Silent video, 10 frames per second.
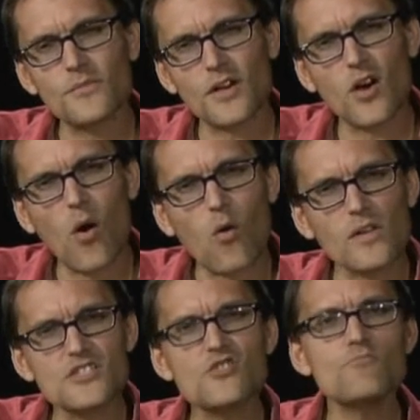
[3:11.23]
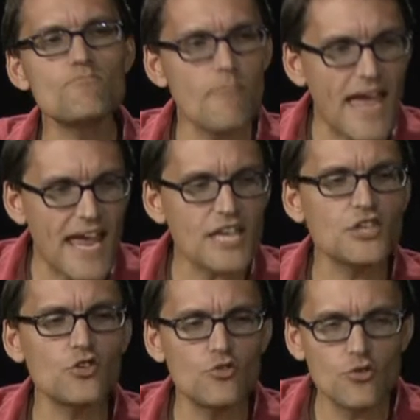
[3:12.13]
the goal is to
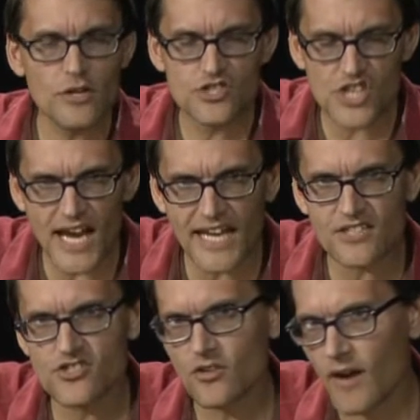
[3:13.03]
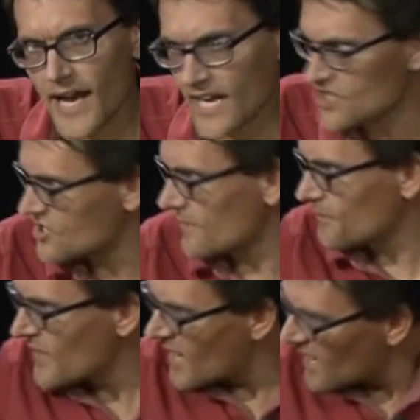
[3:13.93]
make you change your action.